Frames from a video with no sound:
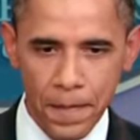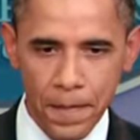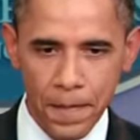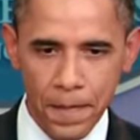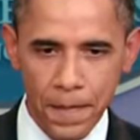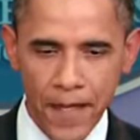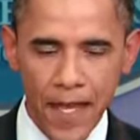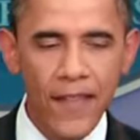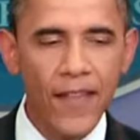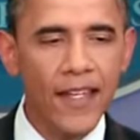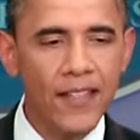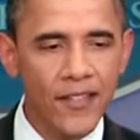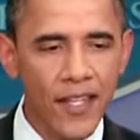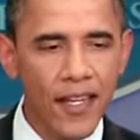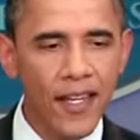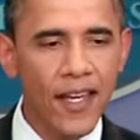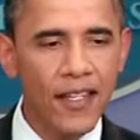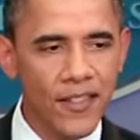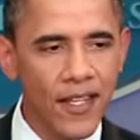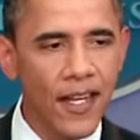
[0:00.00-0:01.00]
Can they say
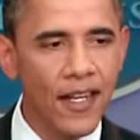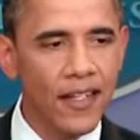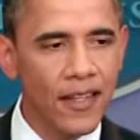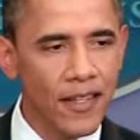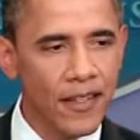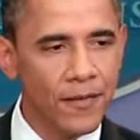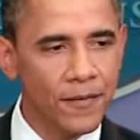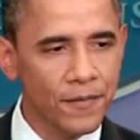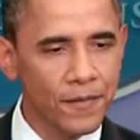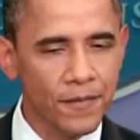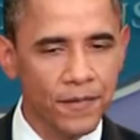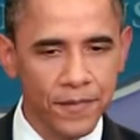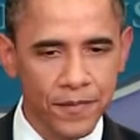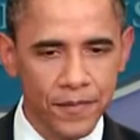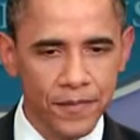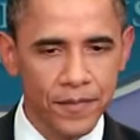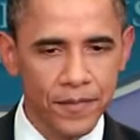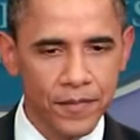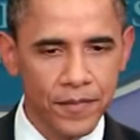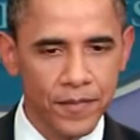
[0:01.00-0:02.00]
yes to anything?
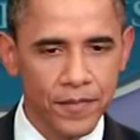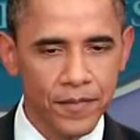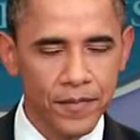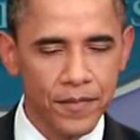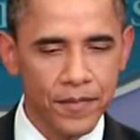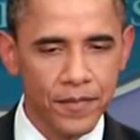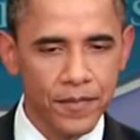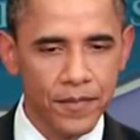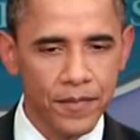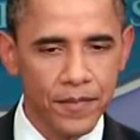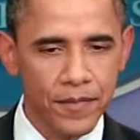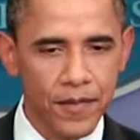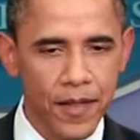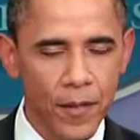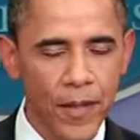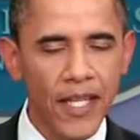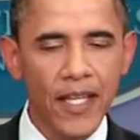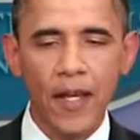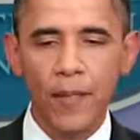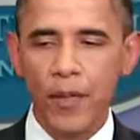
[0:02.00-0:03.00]
I
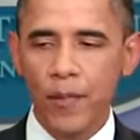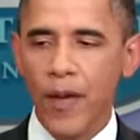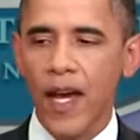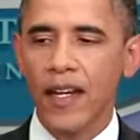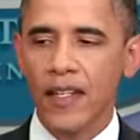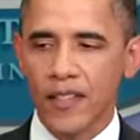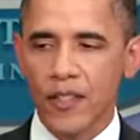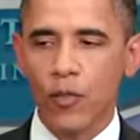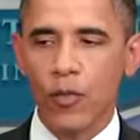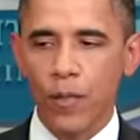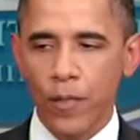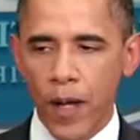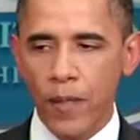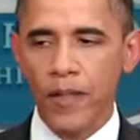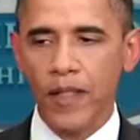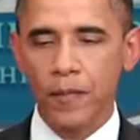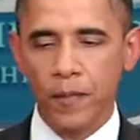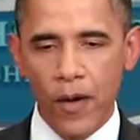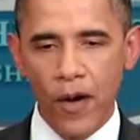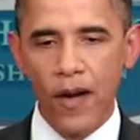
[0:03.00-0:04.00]
mean, keep in mind, it's the
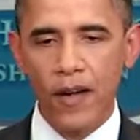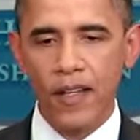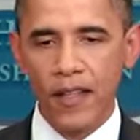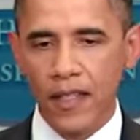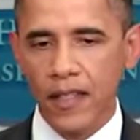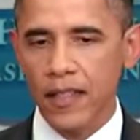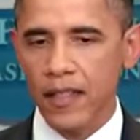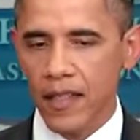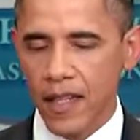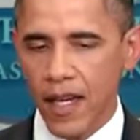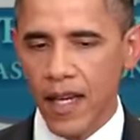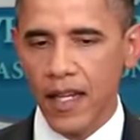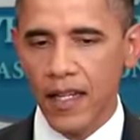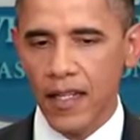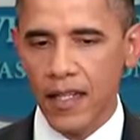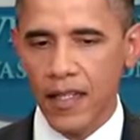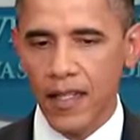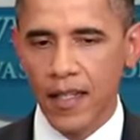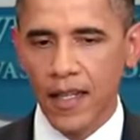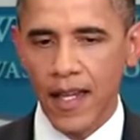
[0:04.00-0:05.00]
Republican Party that
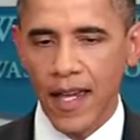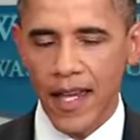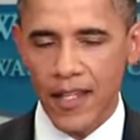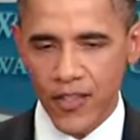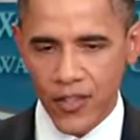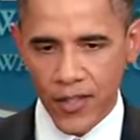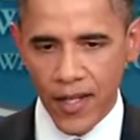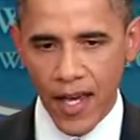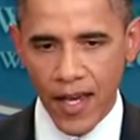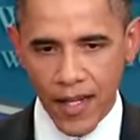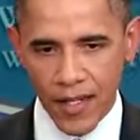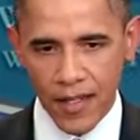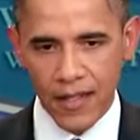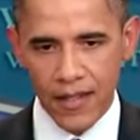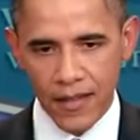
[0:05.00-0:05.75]
has said